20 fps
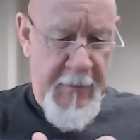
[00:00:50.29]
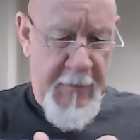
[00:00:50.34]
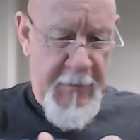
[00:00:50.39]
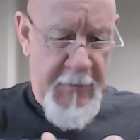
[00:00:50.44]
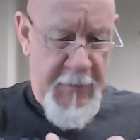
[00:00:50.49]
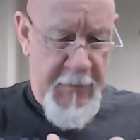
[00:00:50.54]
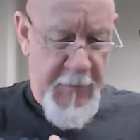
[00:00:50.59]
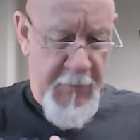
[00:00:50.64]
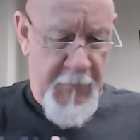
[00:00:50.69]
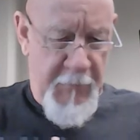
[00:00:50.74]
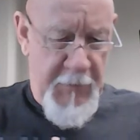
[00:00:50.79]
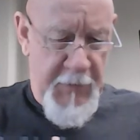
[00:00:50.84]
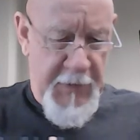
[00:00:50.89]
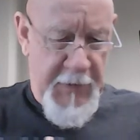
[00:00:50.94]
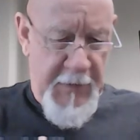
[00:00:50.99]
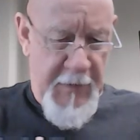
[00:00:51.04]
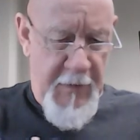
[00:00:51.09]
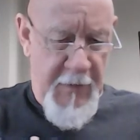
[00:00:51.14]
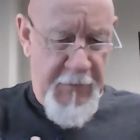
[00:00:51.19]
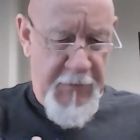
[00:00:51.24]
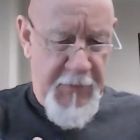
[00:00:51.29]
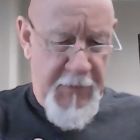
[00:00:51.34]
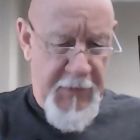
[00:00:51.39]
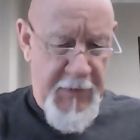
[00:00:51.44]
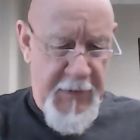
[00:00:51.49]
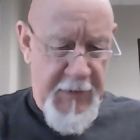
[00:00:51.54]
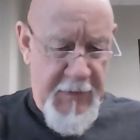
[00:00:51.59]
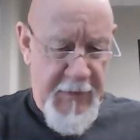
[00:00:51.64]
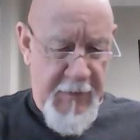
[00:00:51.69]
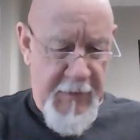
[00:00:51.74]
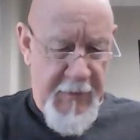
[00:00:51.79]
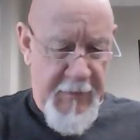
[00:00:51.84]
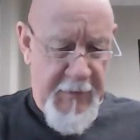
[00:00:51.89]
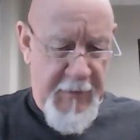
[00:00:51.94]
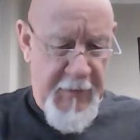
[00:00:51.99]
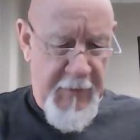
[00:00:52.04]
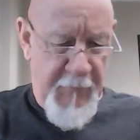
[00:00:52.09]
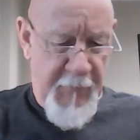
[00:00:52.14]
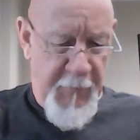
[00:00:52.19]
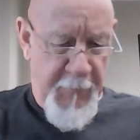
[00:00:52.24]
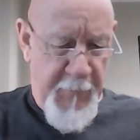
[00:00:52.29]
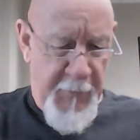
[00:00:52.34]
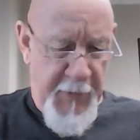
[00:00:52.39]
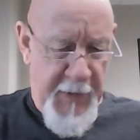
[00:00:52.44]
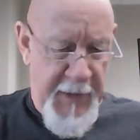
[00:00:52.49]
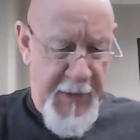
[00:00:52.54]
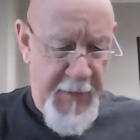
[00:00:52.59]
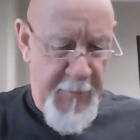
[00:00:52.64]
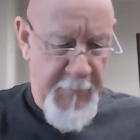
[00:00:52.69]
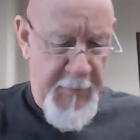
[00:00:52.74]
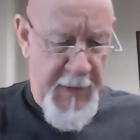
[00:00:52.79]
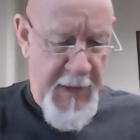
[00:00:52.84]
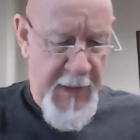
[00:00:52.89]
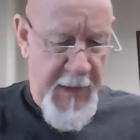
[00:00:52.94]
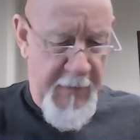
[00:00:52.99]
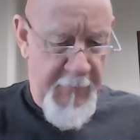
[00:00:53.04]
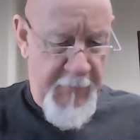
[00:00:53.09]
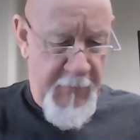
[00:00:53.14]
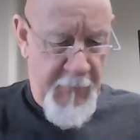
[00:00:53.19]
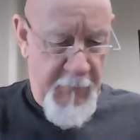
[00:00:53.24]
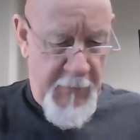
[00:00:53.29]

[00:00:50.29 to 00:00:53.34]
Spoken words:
So, what's consciousness got to do with brain and behavior?